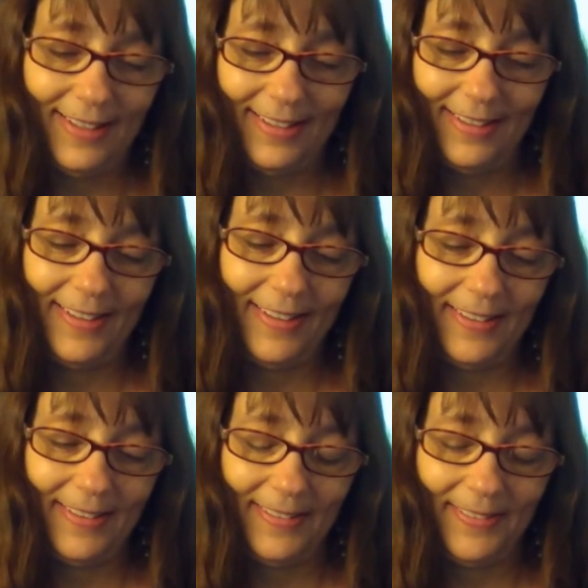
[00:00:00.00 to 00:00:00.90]

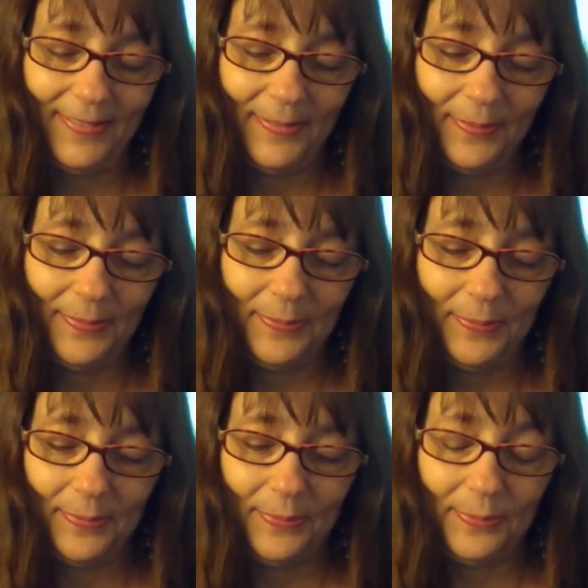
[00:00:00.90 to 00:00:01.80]

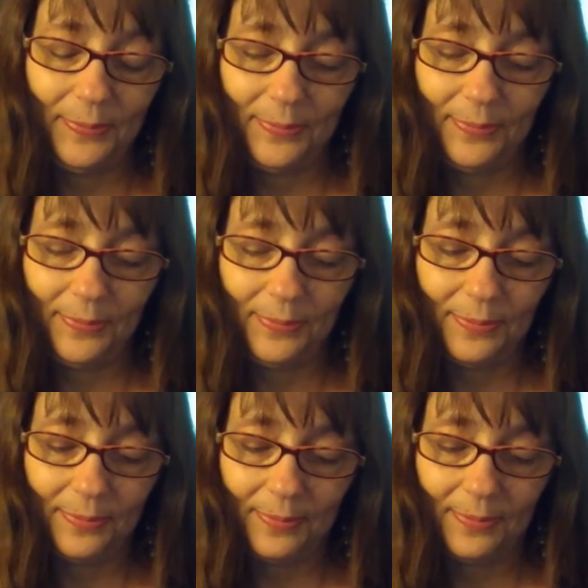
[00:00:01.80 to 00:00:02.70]

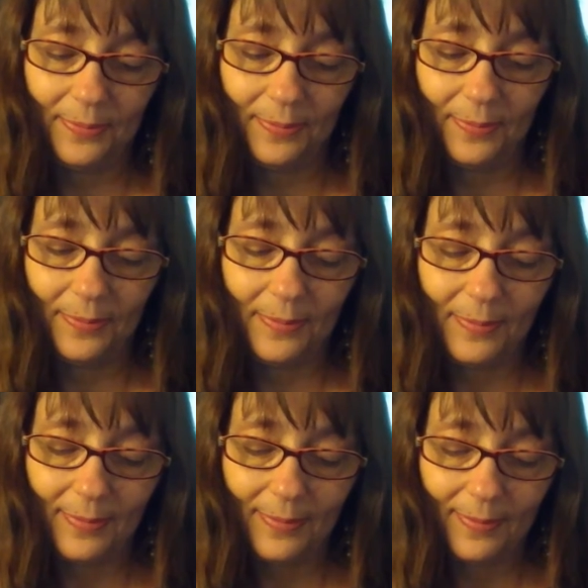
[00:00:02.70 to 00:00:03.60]

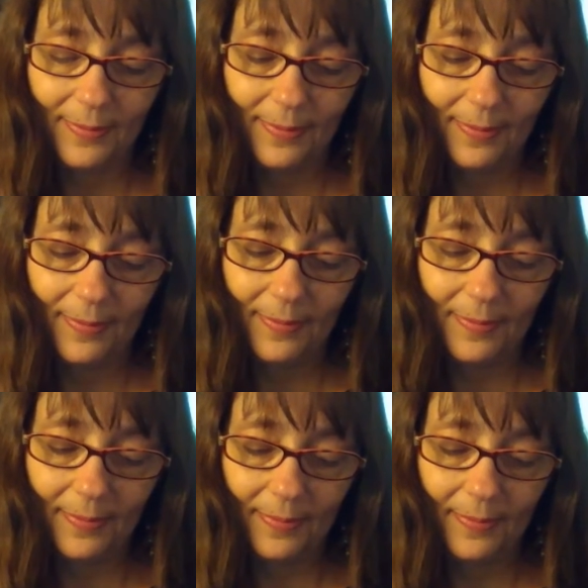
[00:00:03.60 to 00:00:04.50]

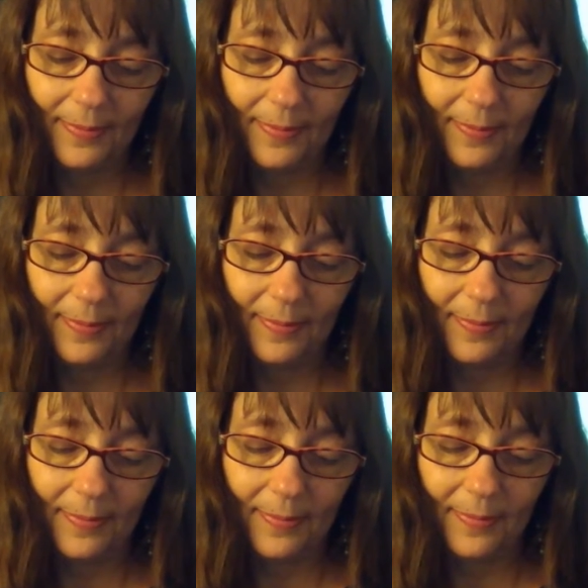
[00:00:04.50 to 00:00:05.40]

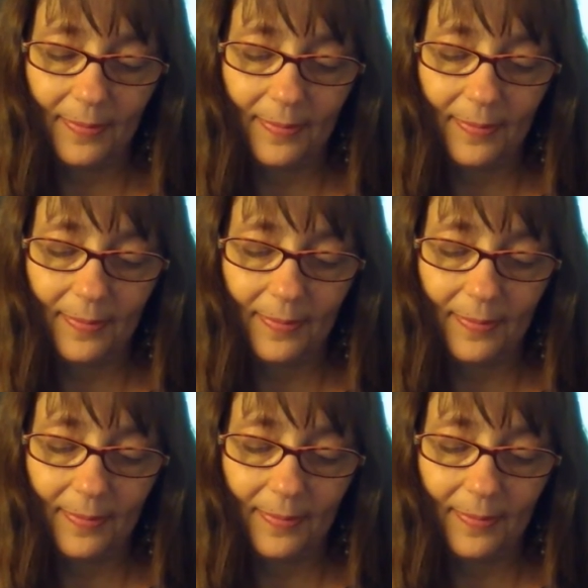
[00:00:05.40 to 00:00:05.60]
No one is speaking in this clip.